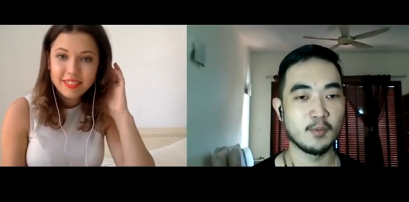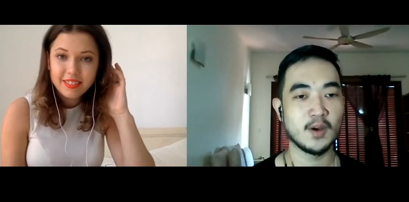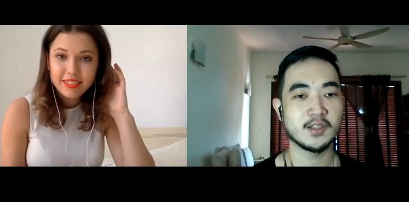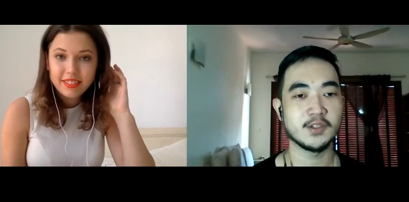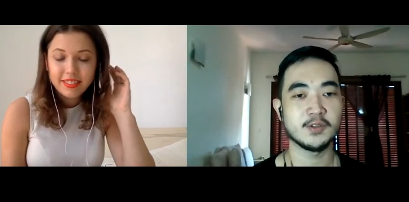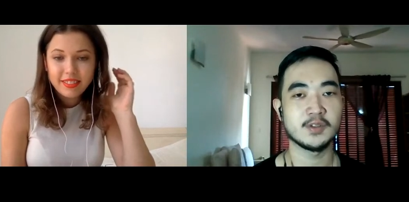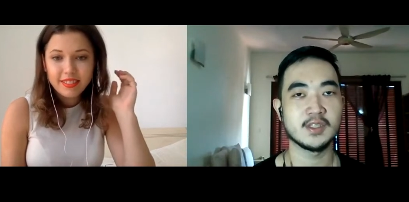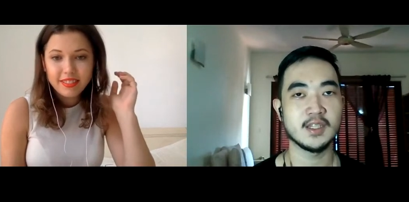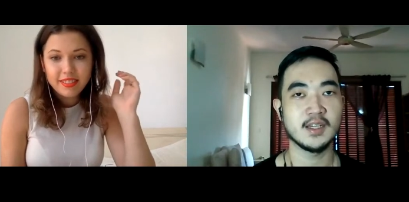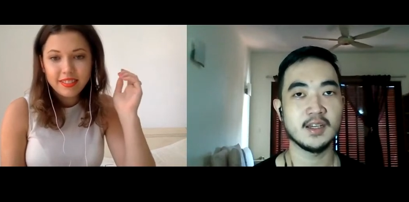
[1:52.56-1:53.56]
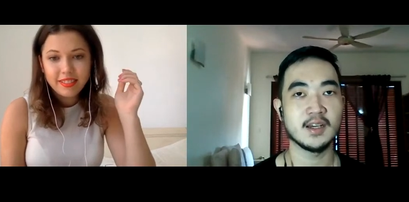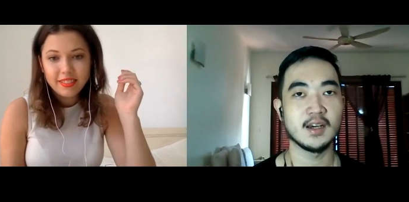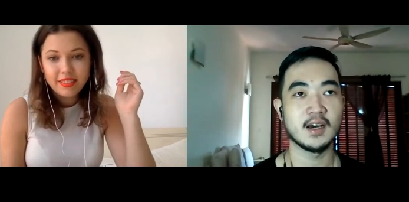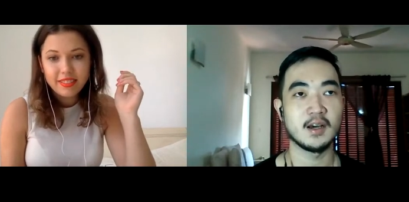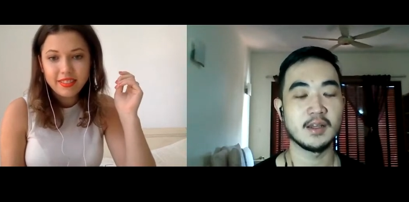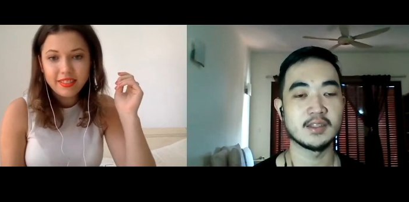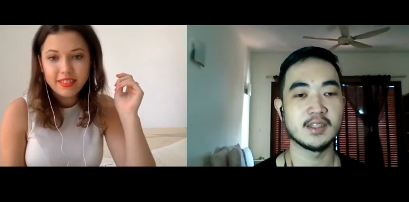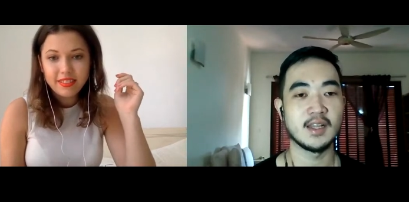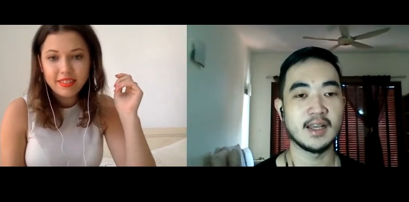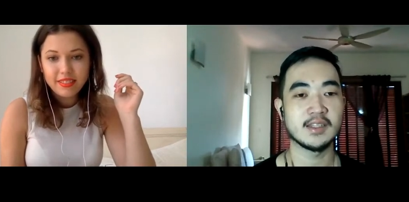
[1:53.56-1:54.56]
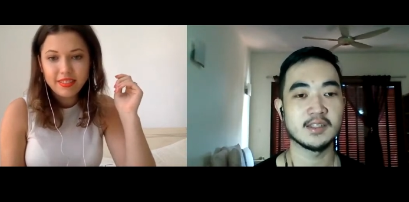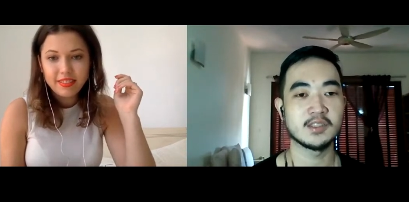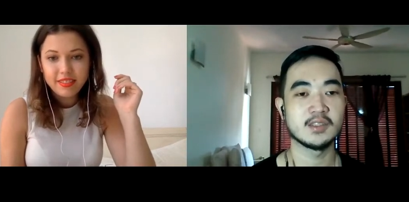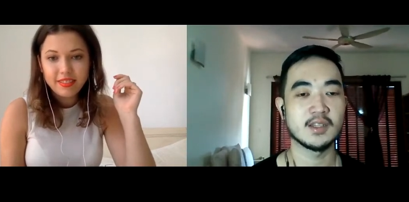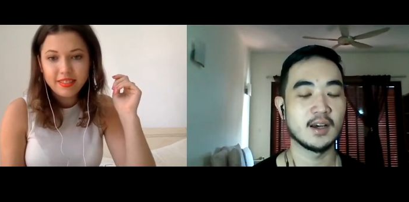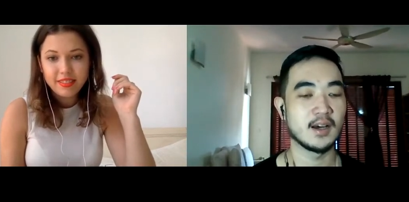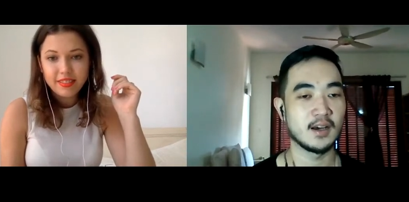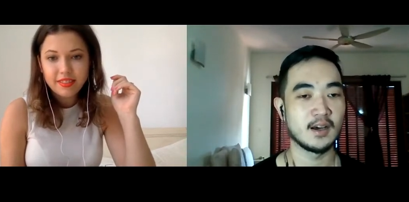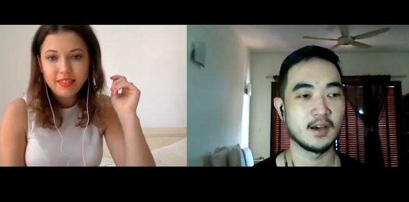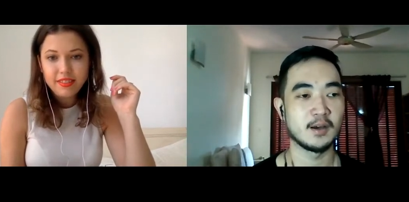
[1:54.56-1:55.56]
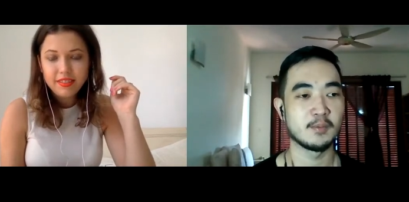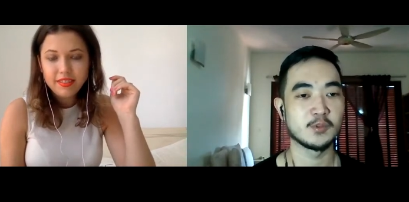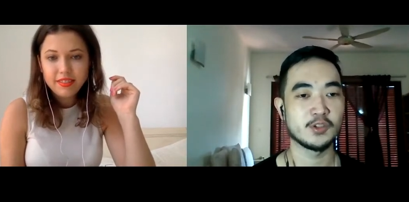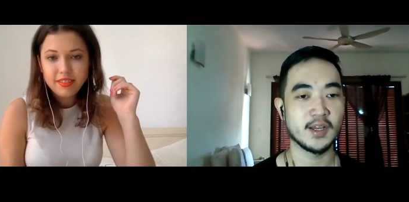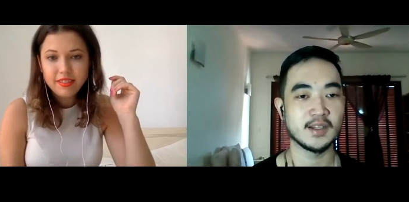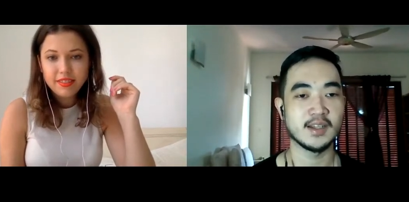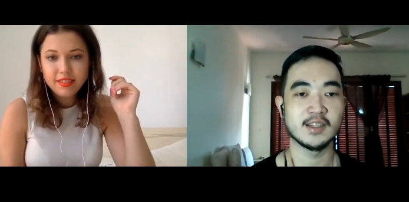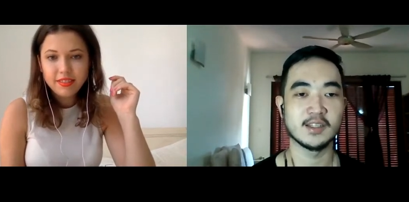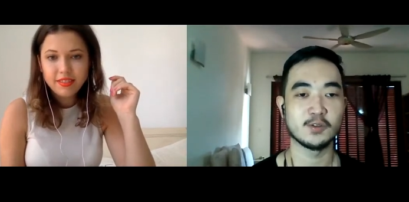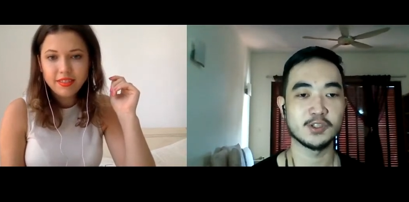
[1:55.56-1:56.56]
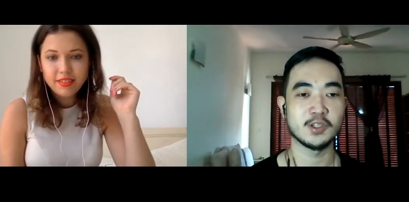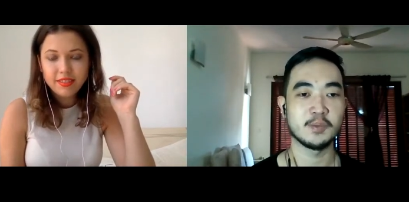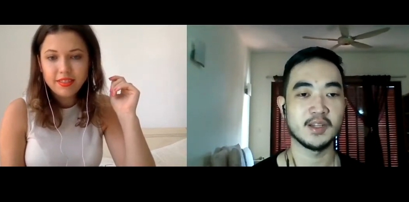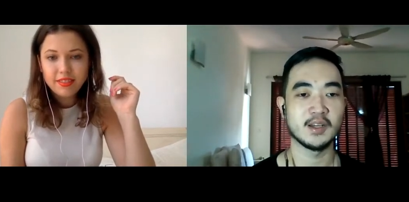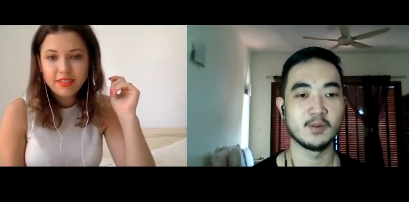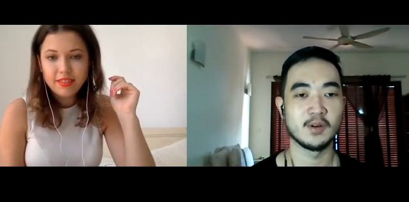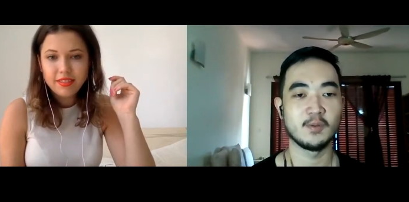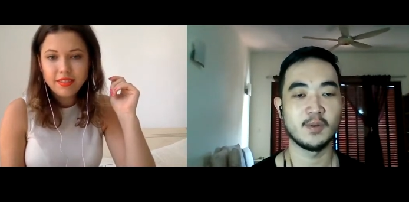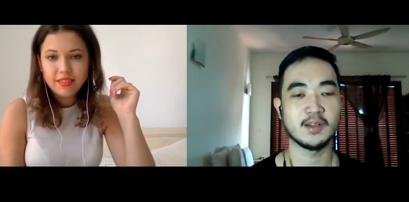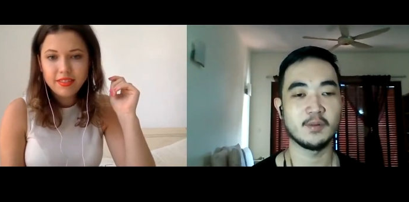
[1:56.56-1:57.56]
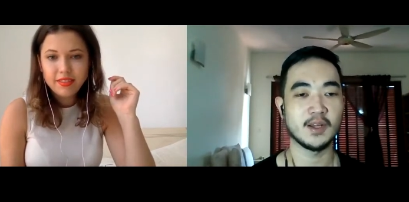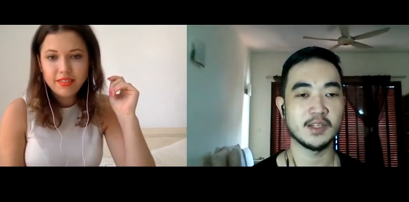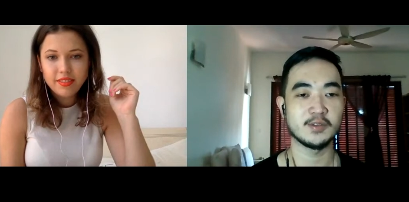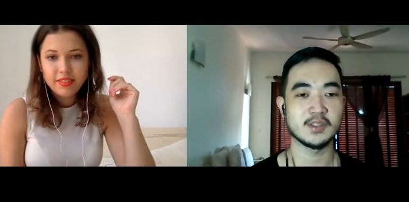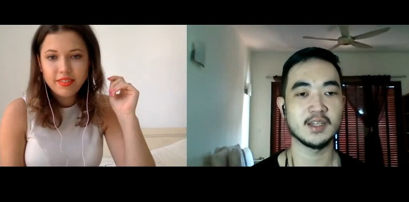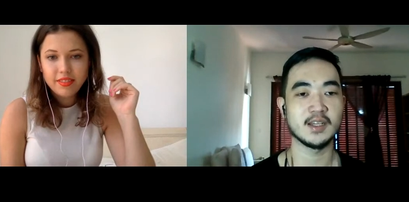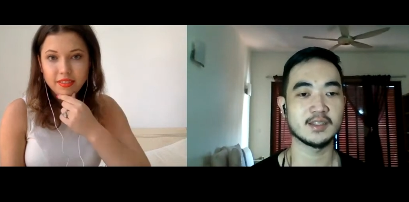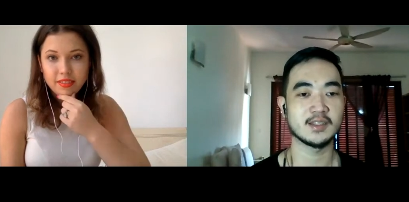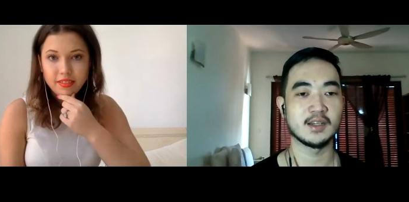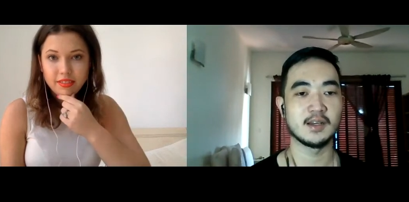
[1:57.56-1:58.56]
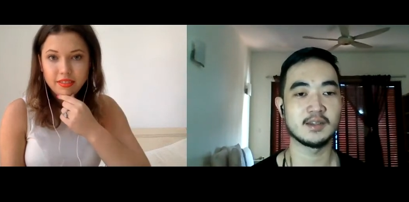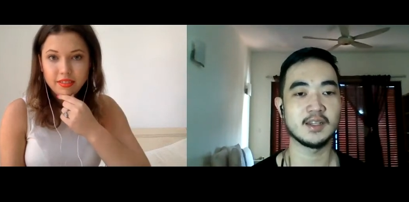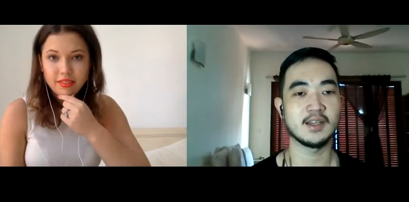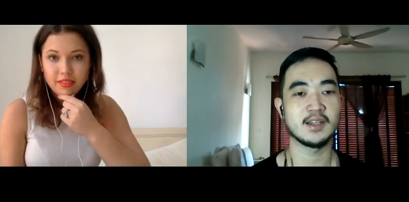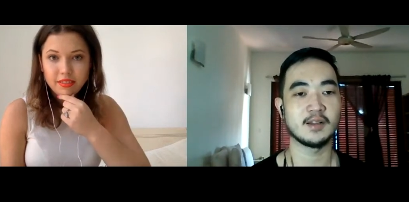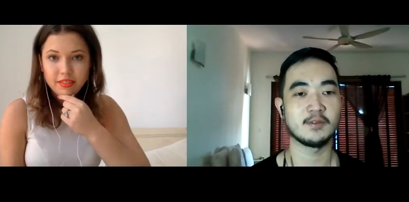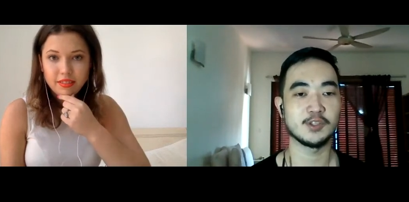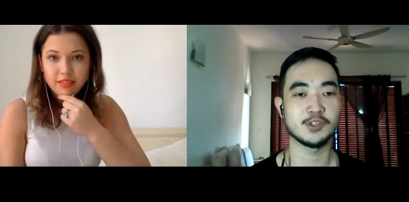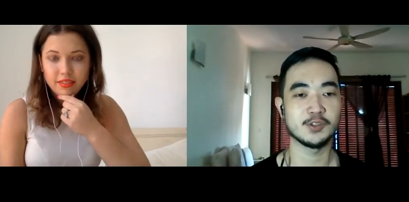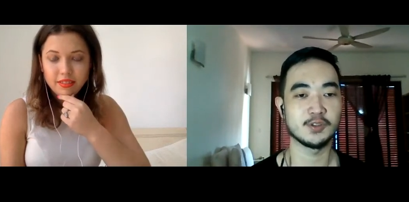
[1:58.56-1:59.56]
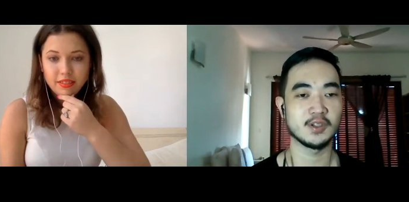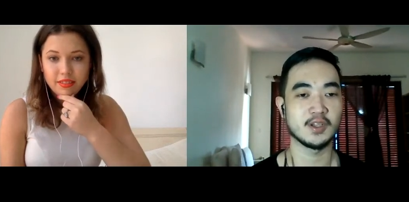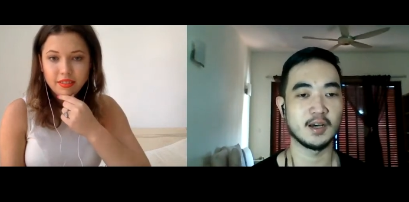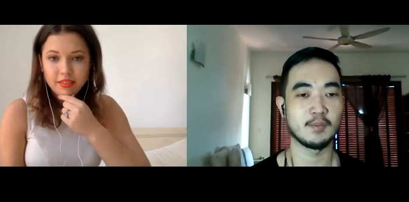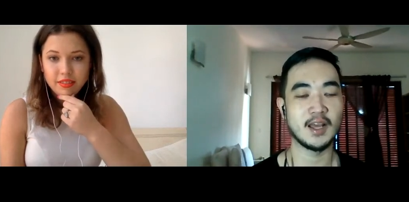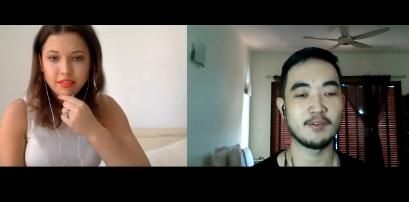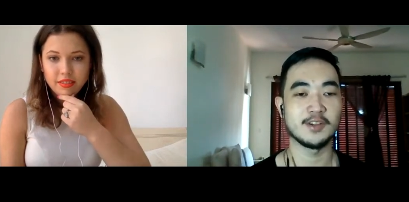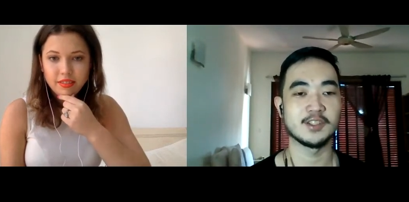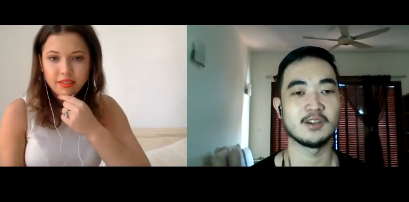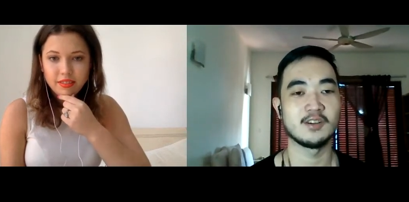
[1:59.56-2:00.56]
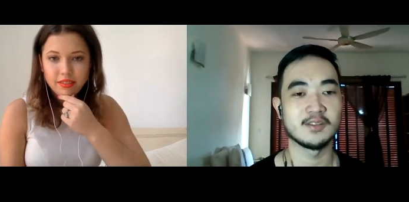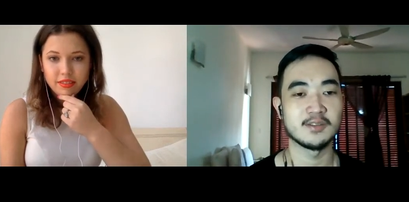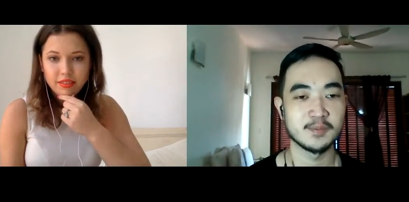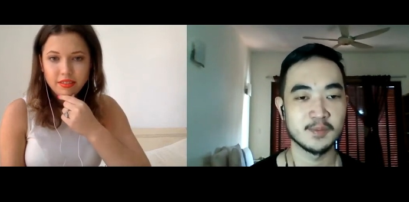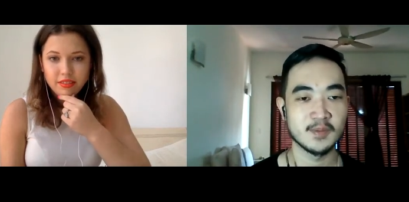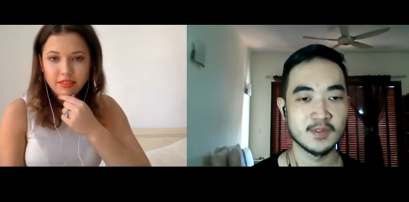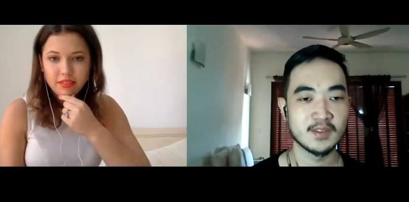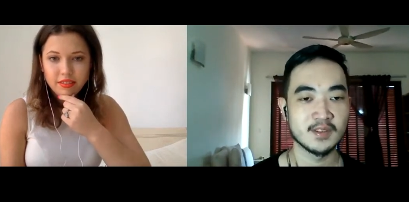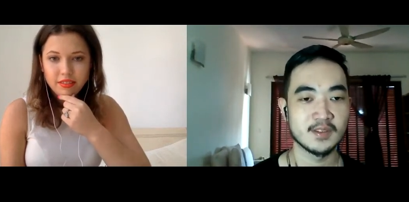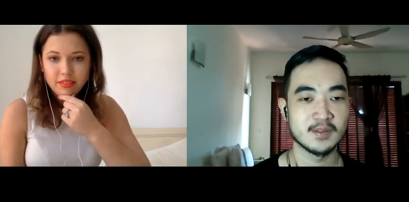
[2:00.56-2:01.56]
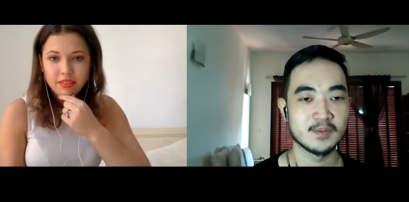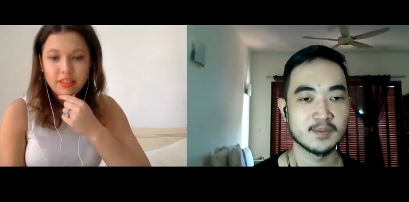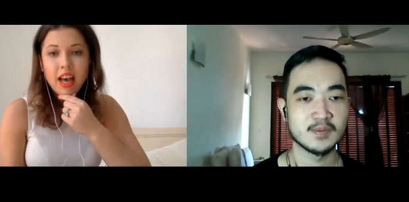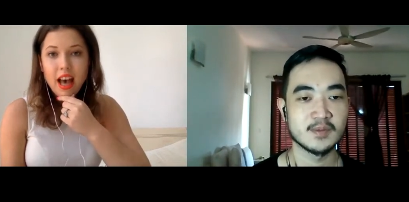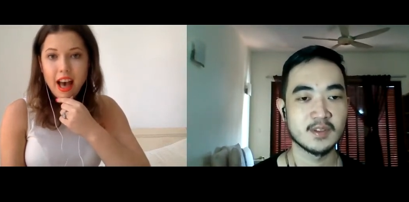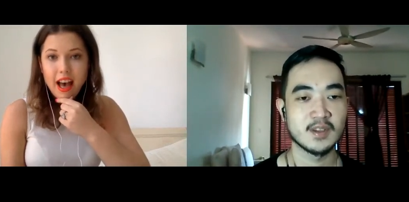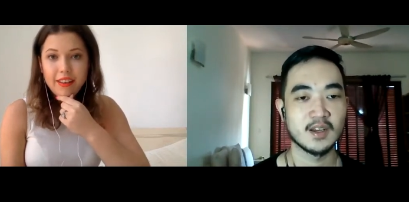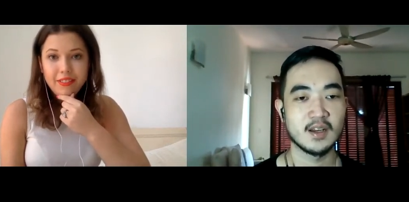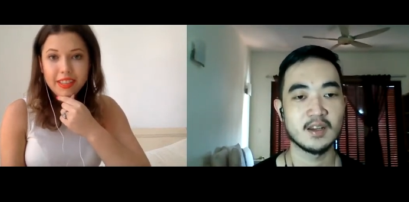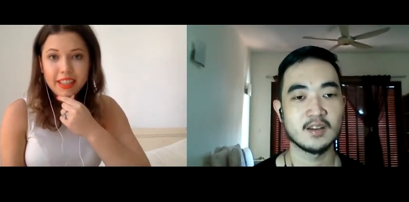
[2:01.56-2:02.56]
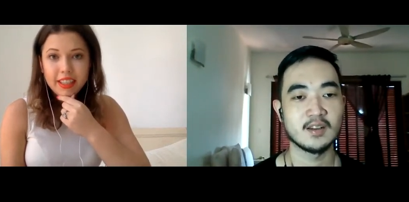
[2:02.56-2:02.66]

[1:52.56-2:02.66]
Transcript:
Speaker 1: what do you see uh, is the latest uh, trend in the social media world? What What do you see is the thing that we should uh, leverage on?
Speaker 2: I think